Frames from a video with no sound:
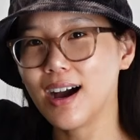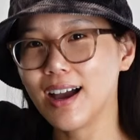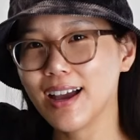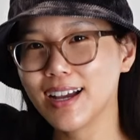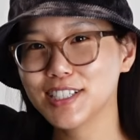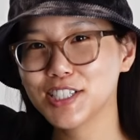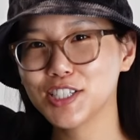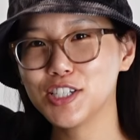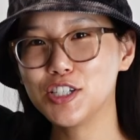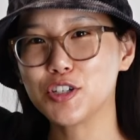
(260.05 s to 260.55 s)
I
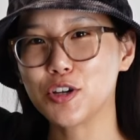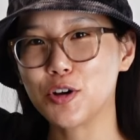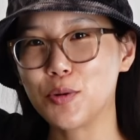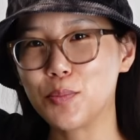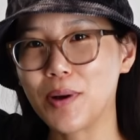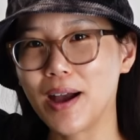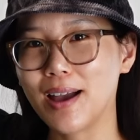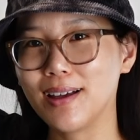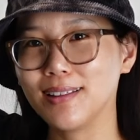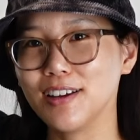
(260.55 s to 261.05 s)
actually don't
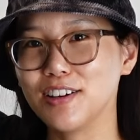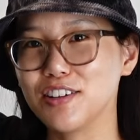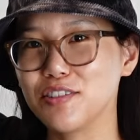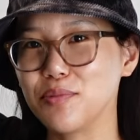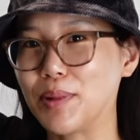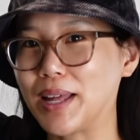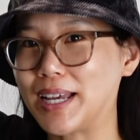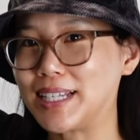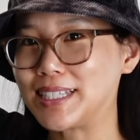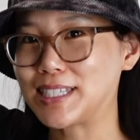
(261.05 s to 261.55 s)
buy a lot of
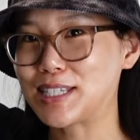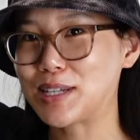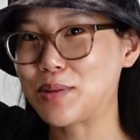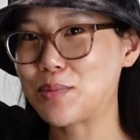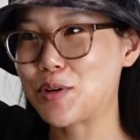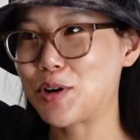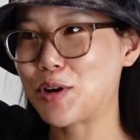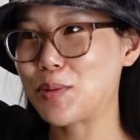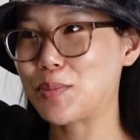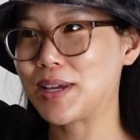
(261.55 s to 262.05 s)
plants
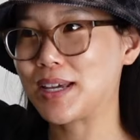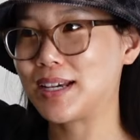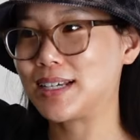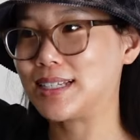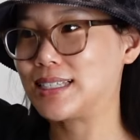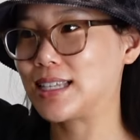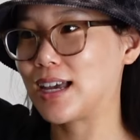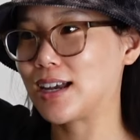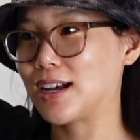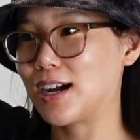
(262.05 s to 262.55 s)
anymore
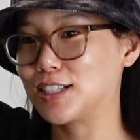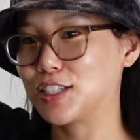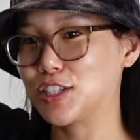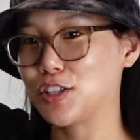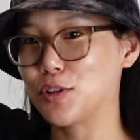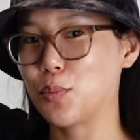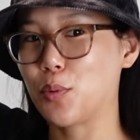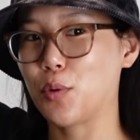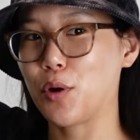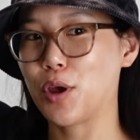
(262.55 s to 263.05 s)
because I got to
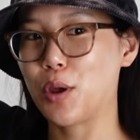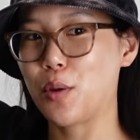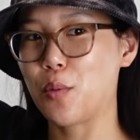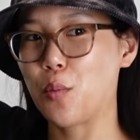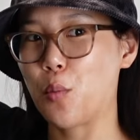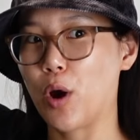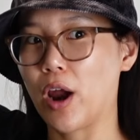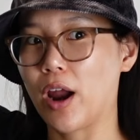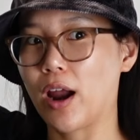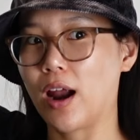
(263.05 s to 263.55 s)
the
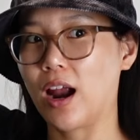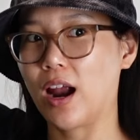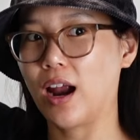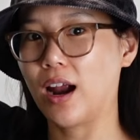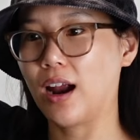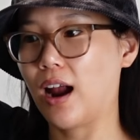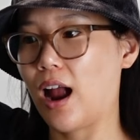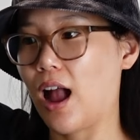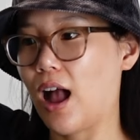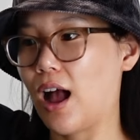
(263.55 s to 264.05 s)
point
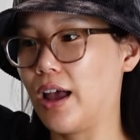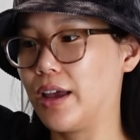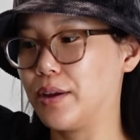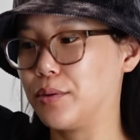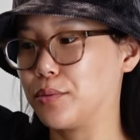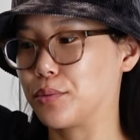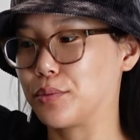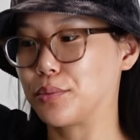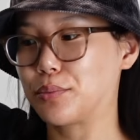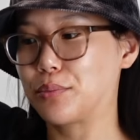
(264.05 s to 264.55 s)
where I
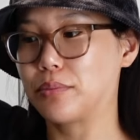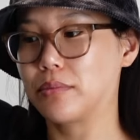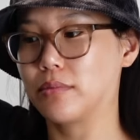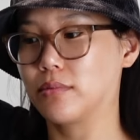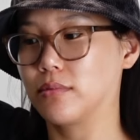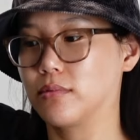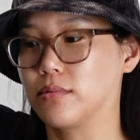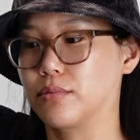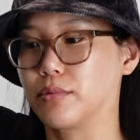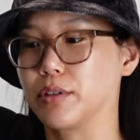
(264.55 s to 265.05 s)

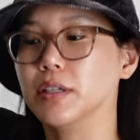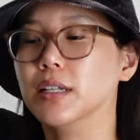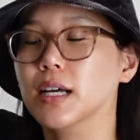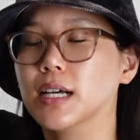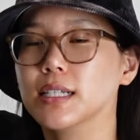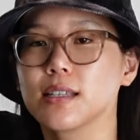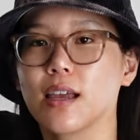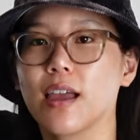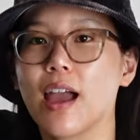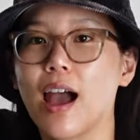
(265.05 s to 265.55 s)

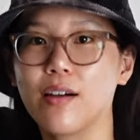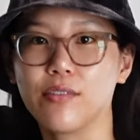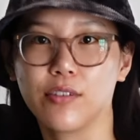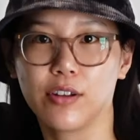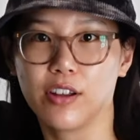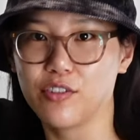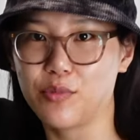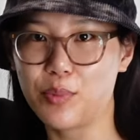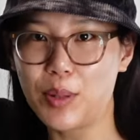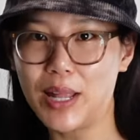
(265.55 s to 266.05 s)
realized I have
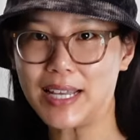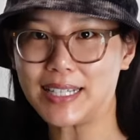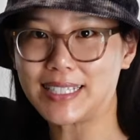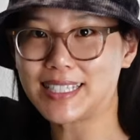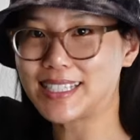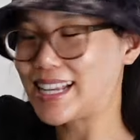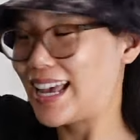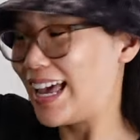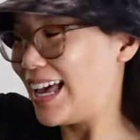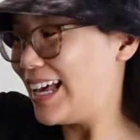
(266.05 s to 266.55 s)
enough plants.